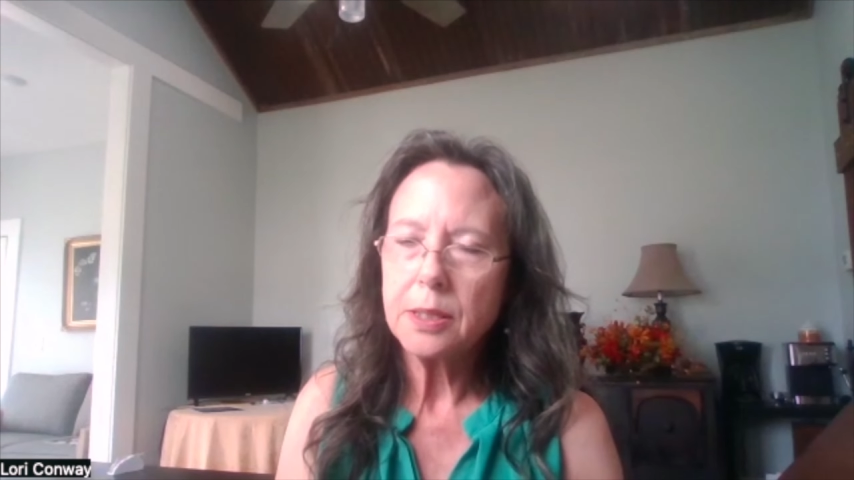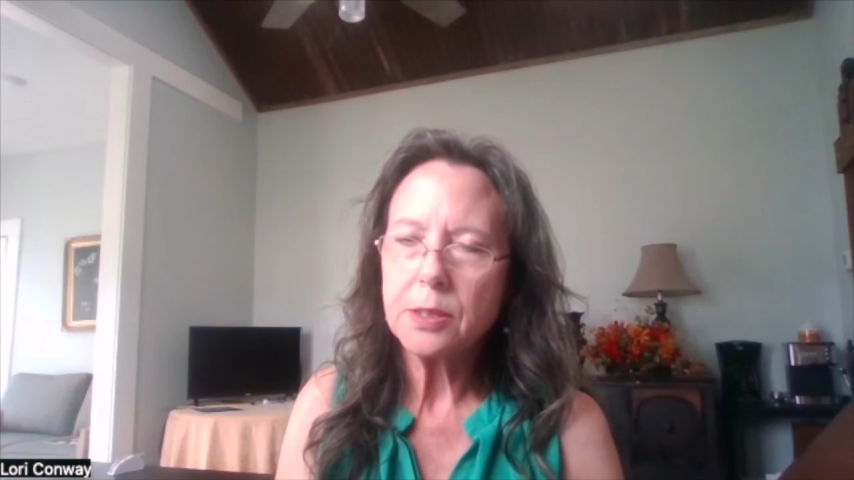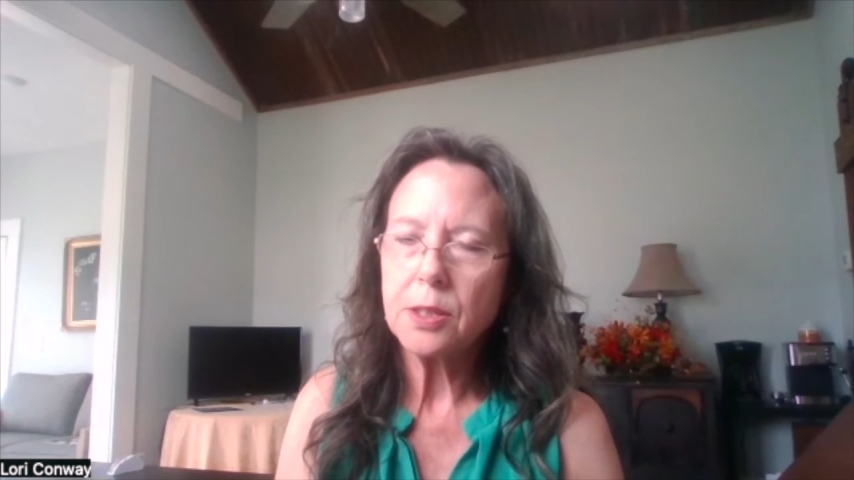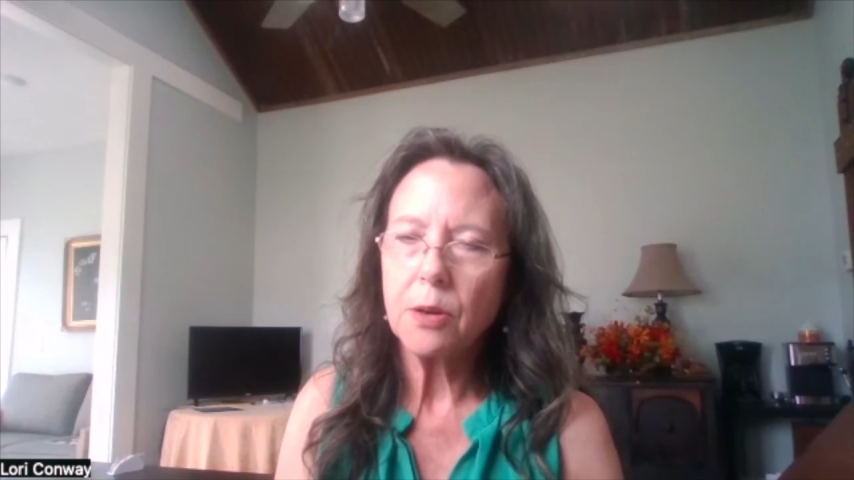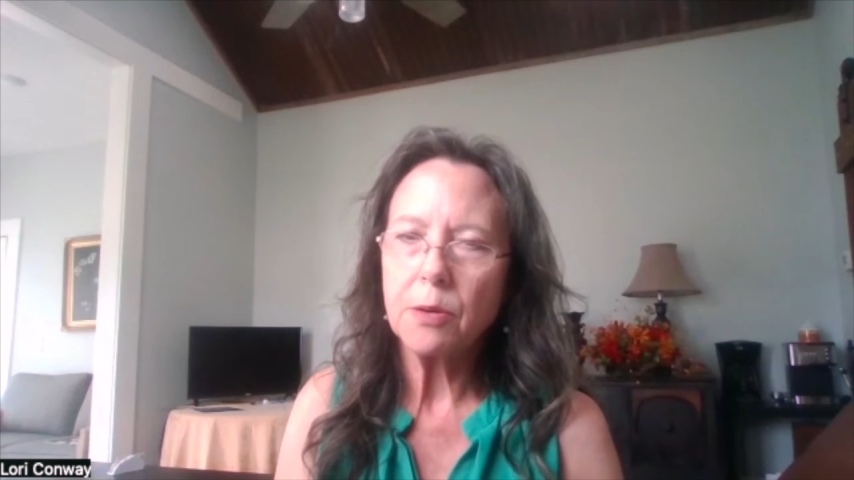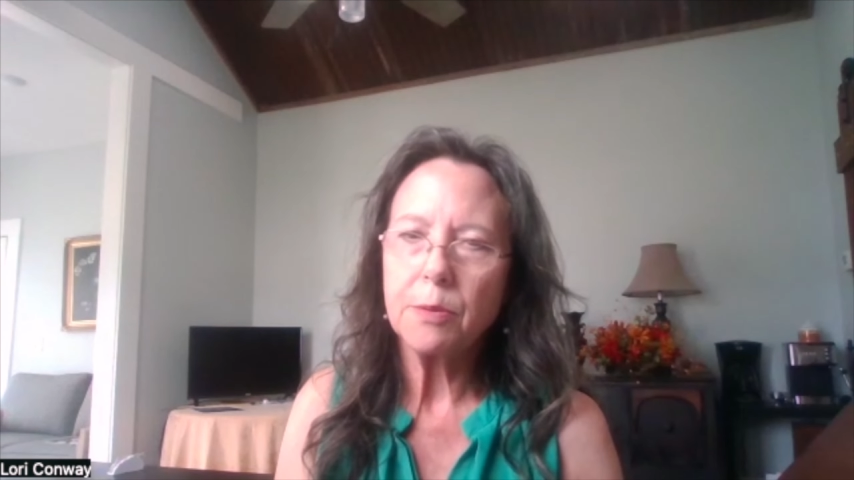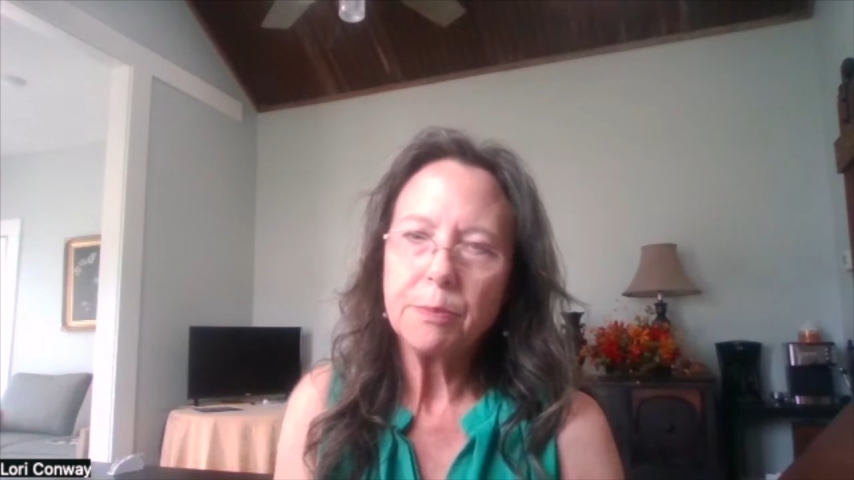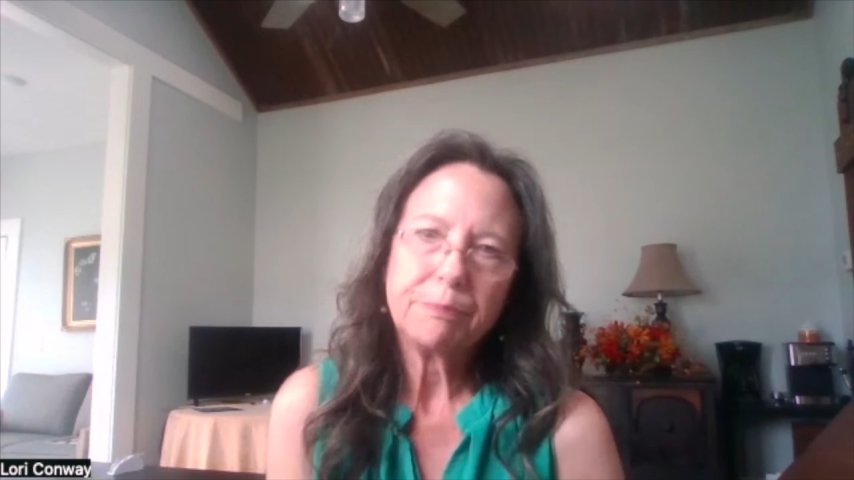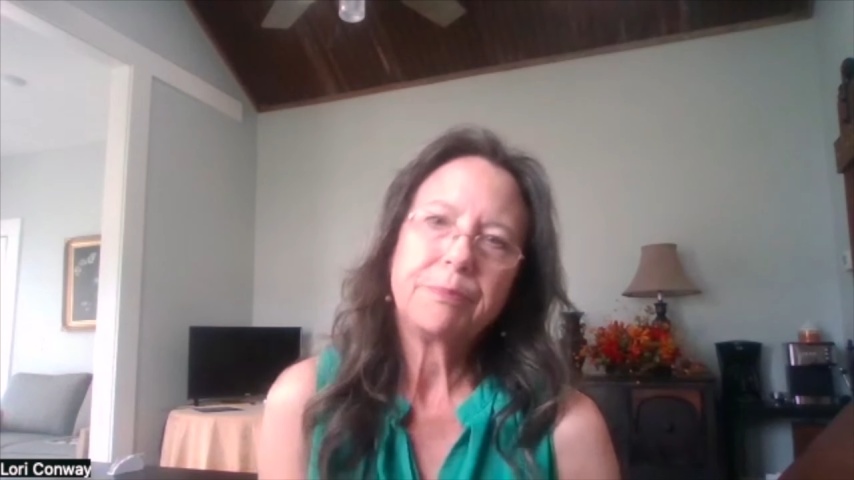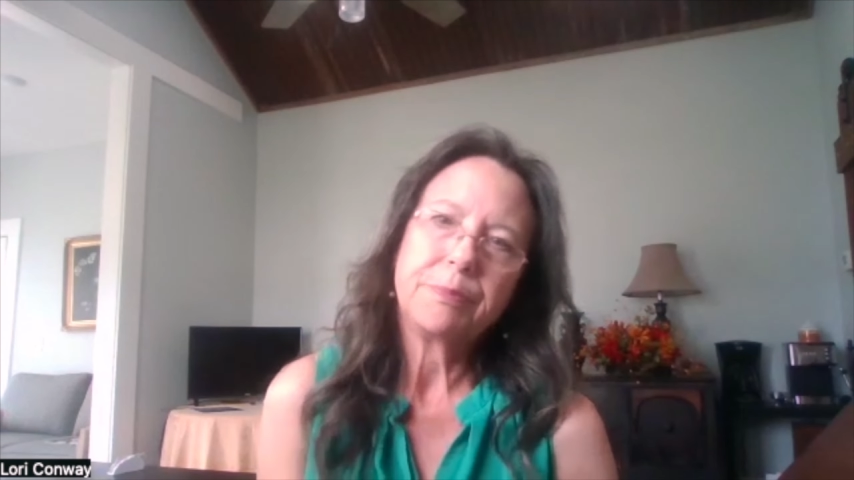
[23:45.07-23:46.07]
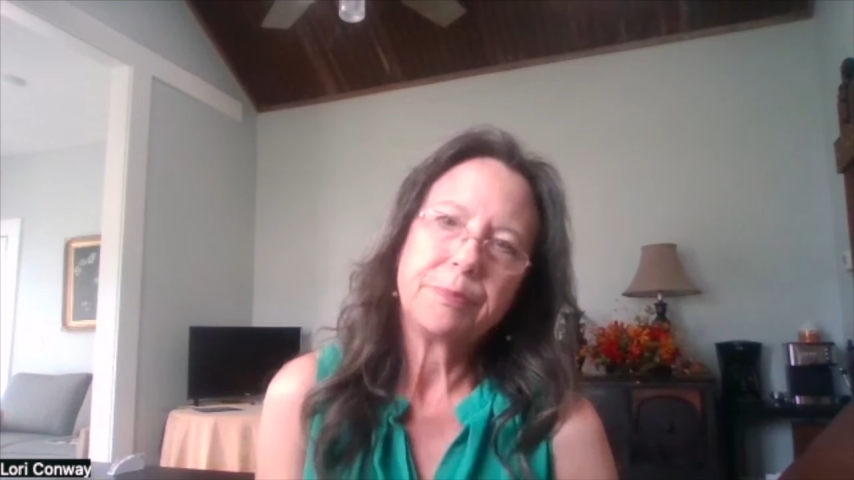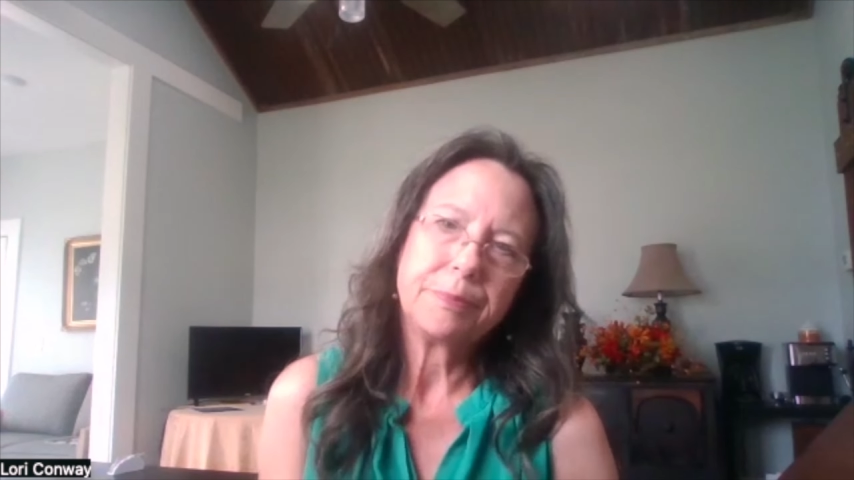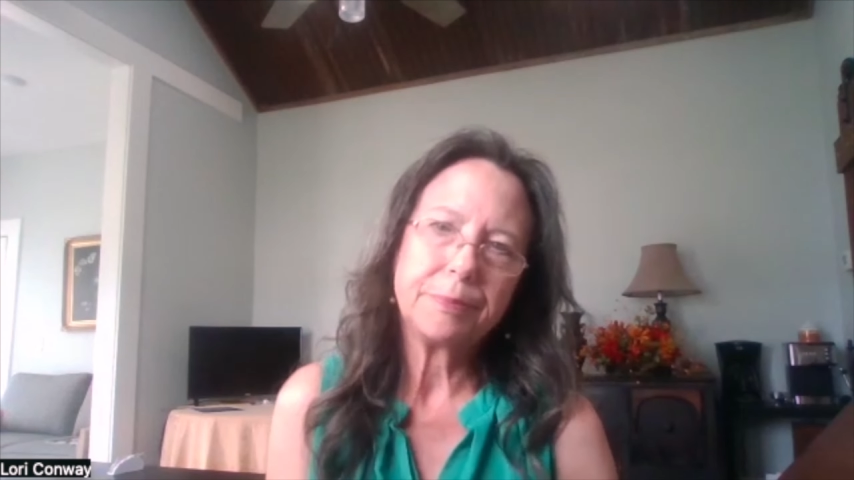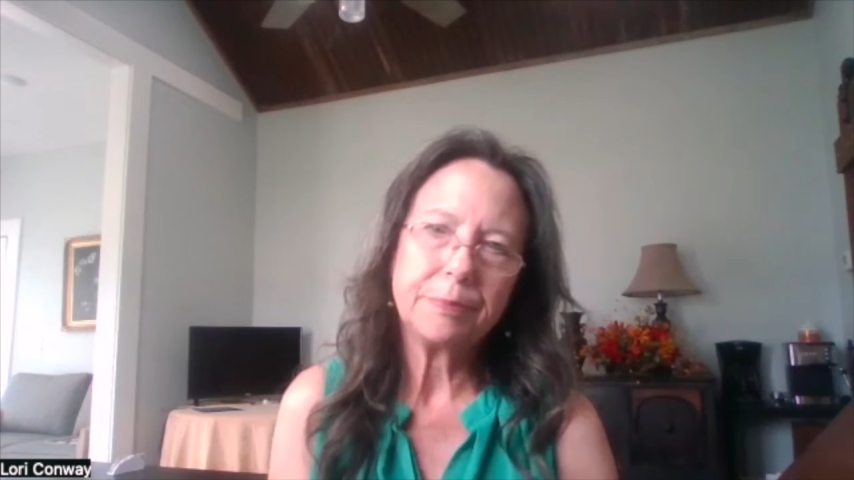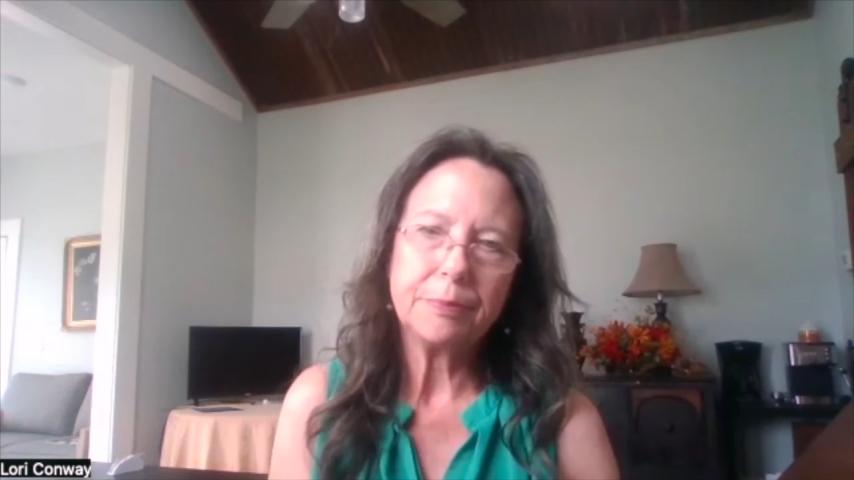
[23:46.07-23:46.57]
So,
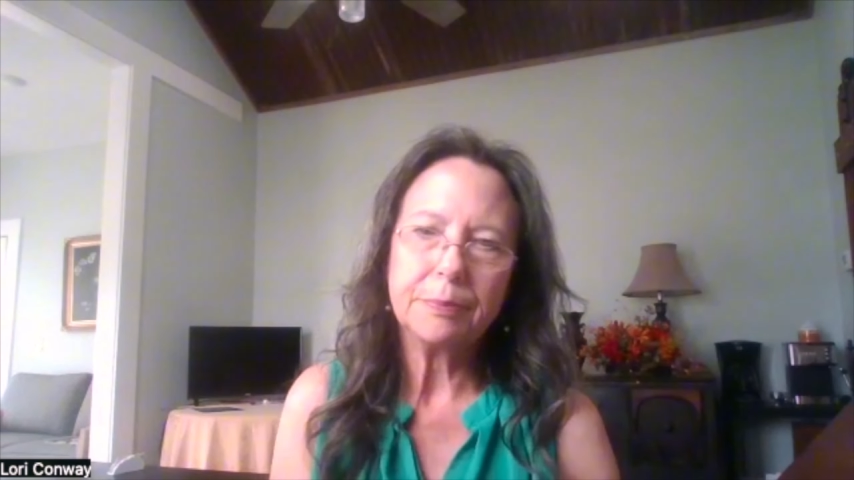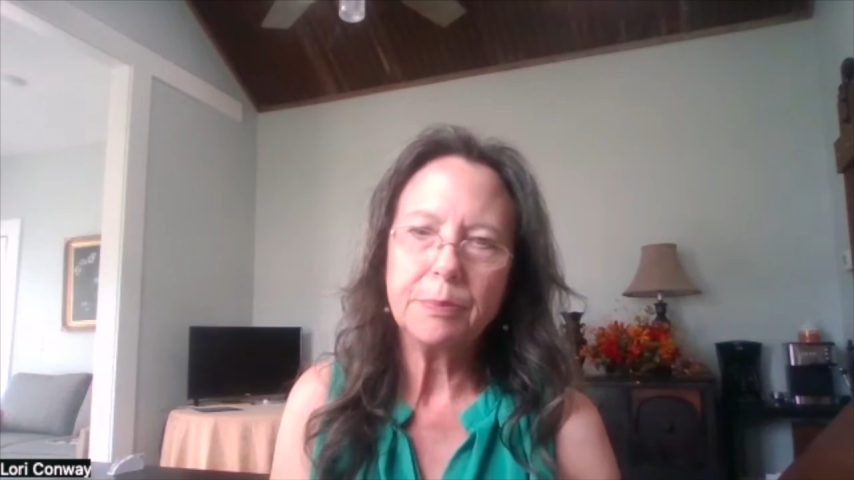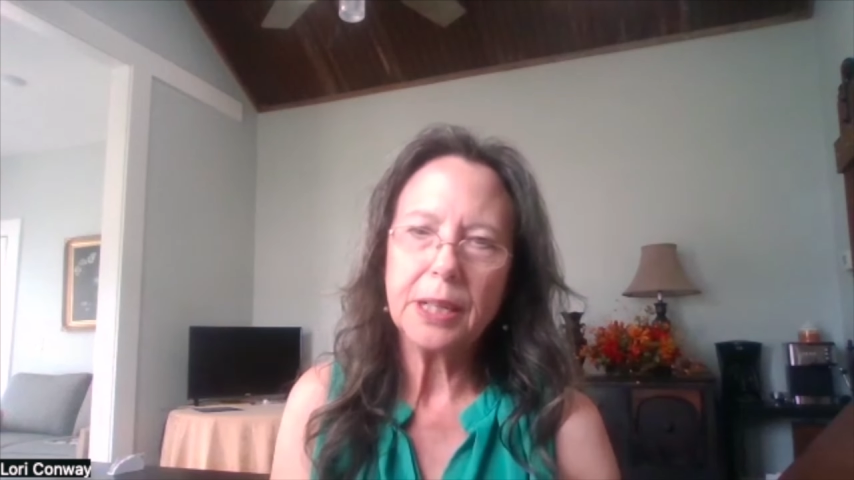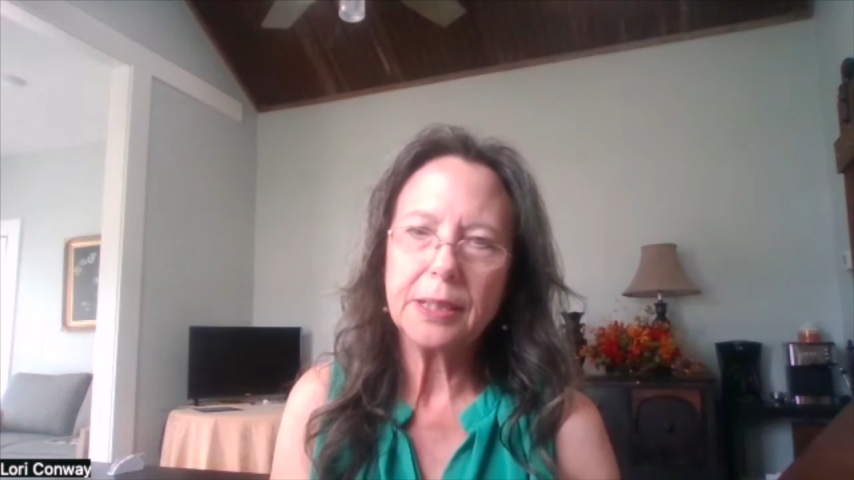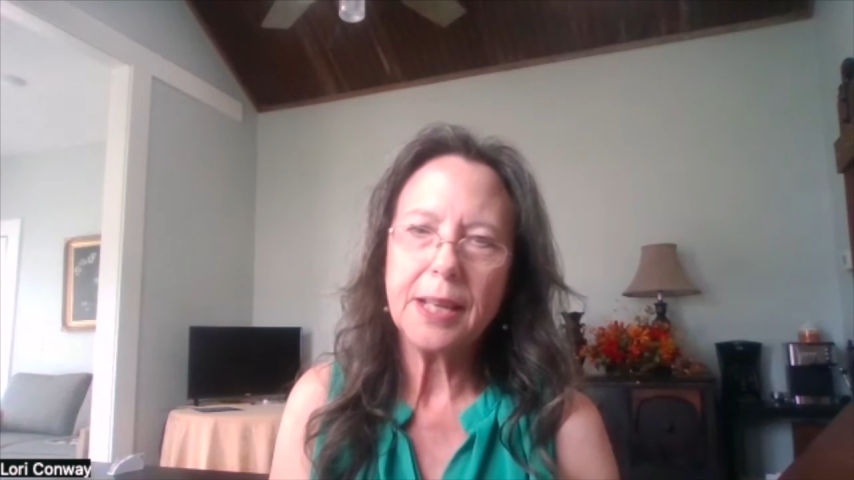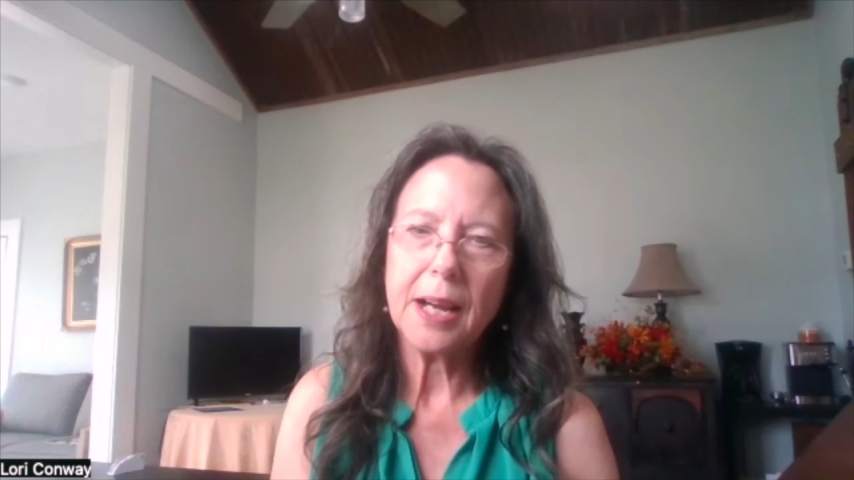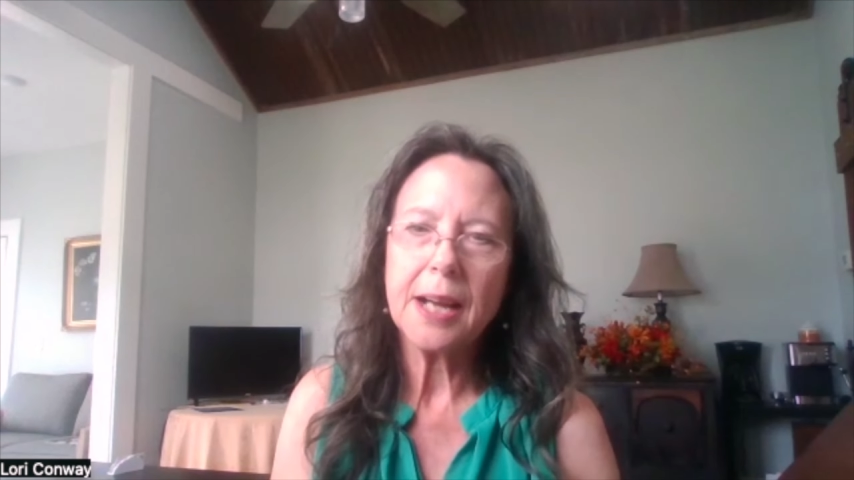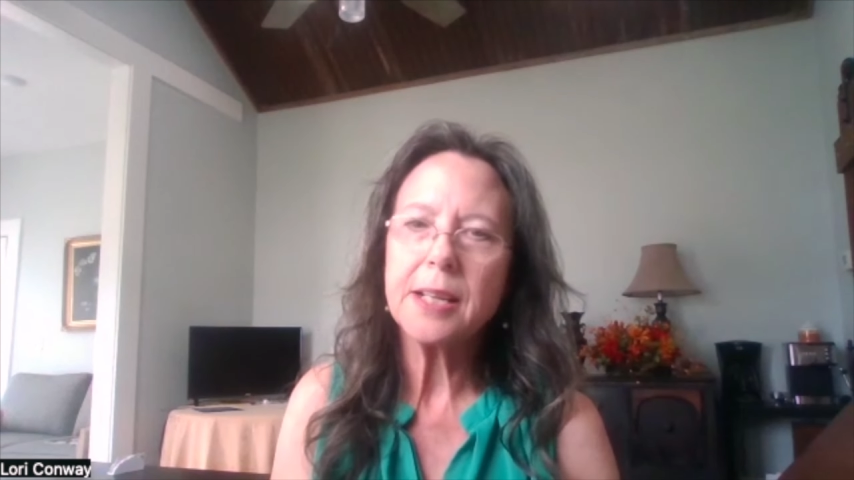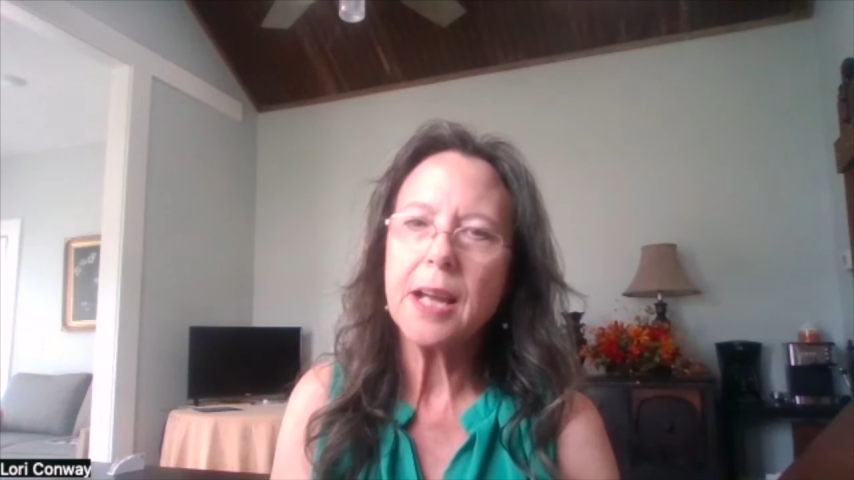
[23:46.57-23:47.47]
but yeah,